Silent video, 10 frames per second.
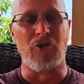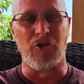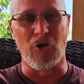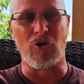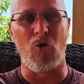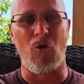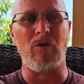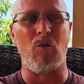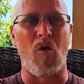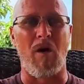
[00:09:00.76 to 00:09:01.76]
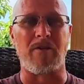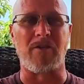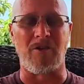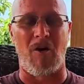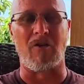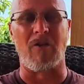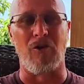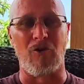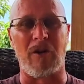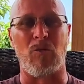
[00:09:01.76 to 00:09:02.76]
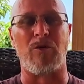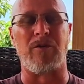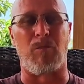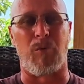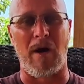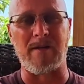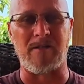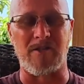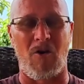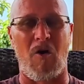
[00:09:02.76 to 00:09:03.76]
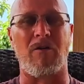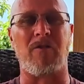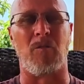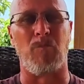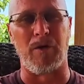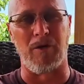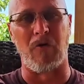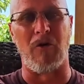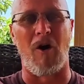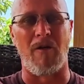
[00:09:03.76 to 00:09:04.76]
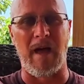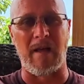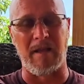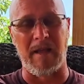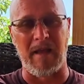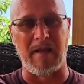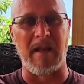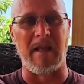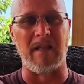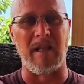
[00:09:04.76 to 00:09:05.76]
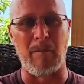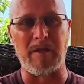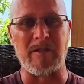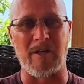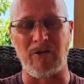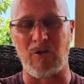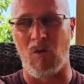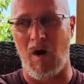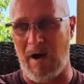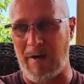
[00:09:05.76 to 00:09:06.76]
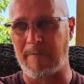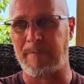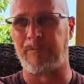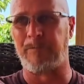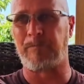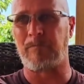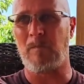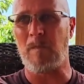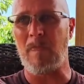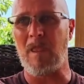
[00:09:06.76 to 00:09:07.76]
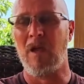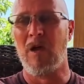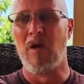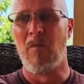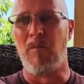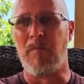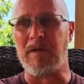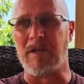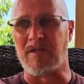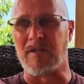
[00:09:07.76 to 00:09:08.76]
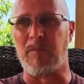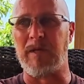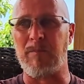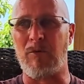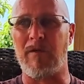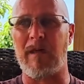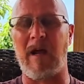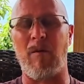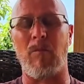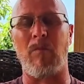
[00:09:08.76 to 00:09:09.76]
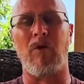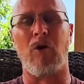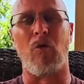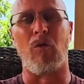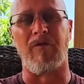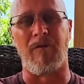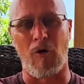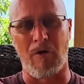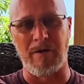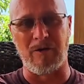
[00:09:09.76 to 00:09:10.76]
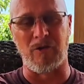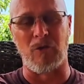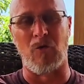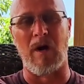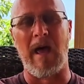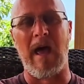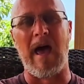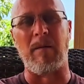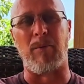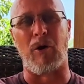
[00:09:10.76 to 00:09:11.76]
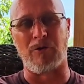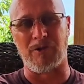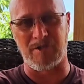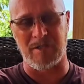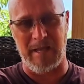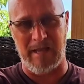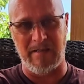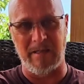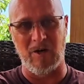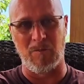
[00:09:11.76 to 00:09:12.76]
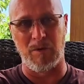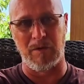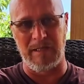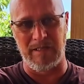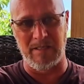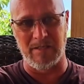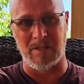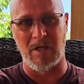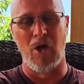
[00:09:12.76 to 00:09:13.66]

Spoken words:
you're going to want to start to look at what the prices are to build on that land. And let me tell you why. Because the people that I'm referring to had purchased land here in Belize,